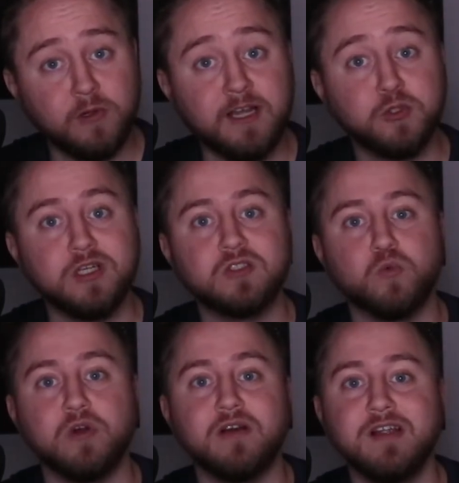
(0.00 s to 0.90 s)
address
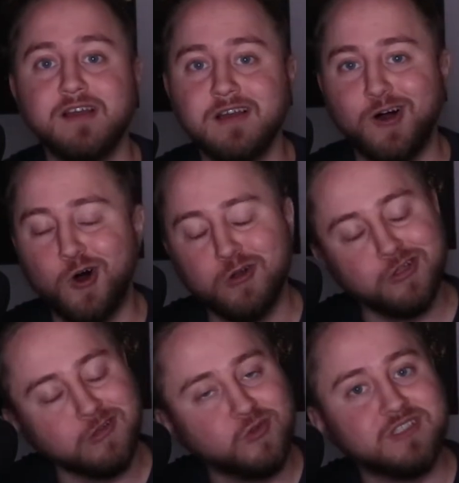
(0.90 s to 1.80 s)
where all the
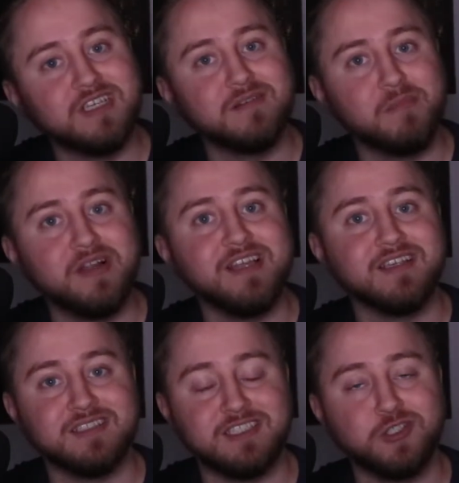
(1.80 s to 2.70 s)
losing money
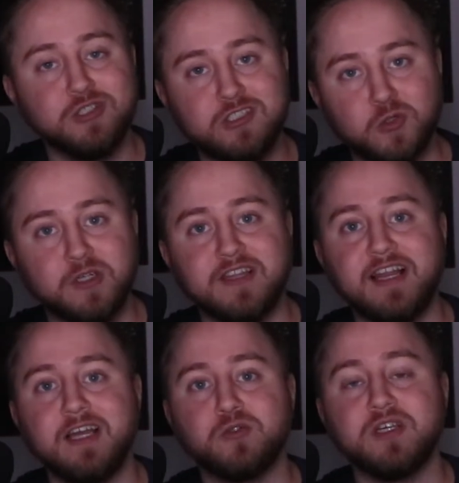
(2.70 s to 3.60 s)
is essentially stored in that
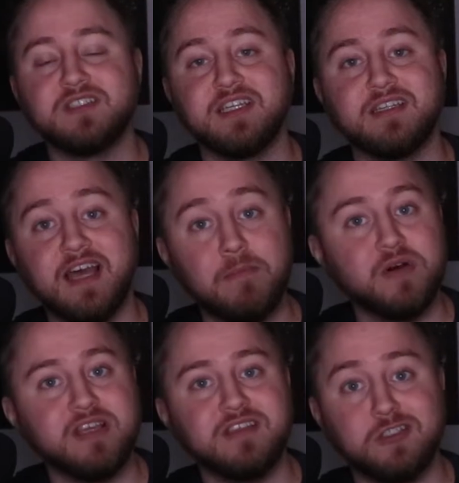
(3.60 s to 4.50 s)
address, and that
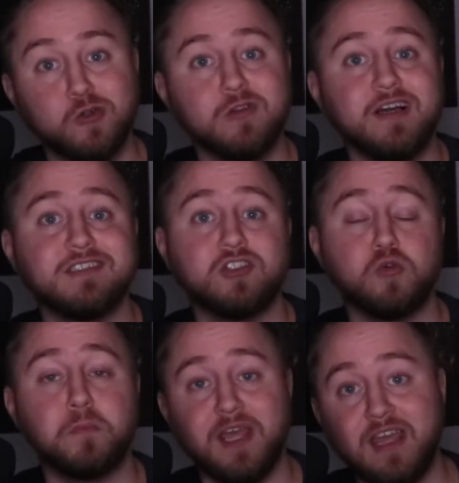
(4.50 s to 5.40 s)
money is utilized to
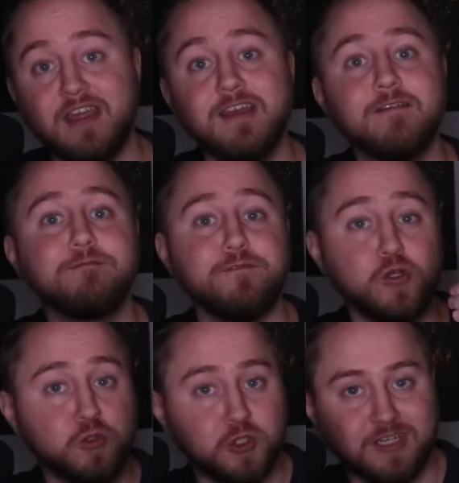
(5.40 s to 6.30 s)
pay
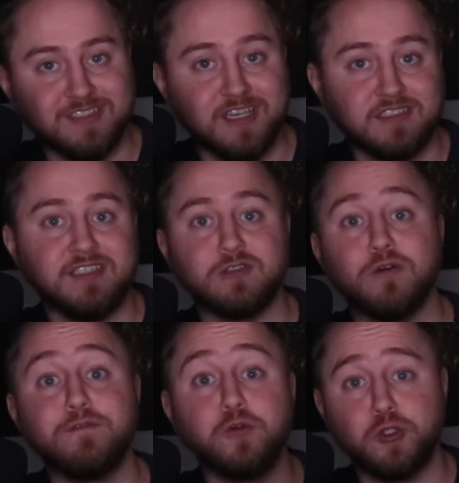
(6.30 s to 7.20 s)
future contestants or
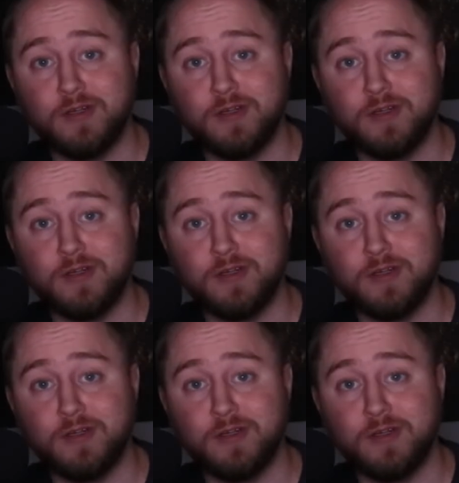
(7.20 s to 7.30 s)
future